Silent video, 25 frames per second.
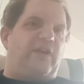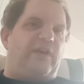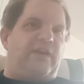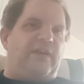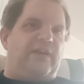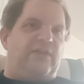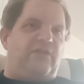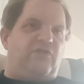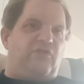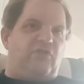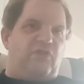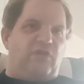
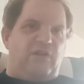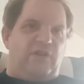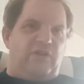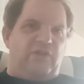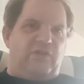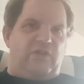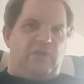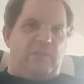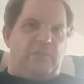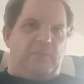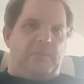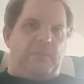Dickinson
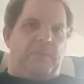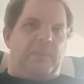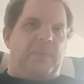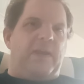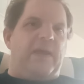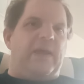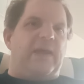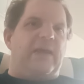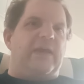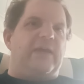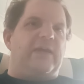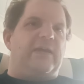is a
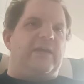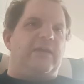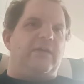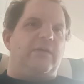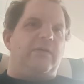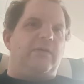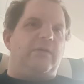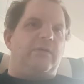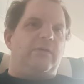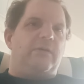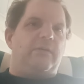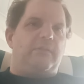big,
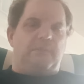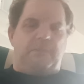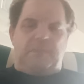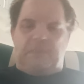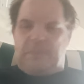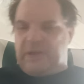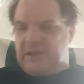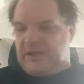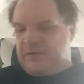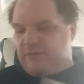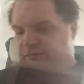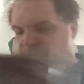
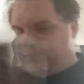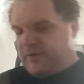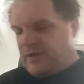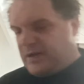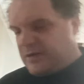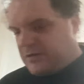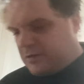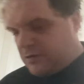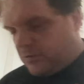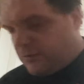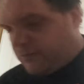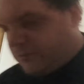big fan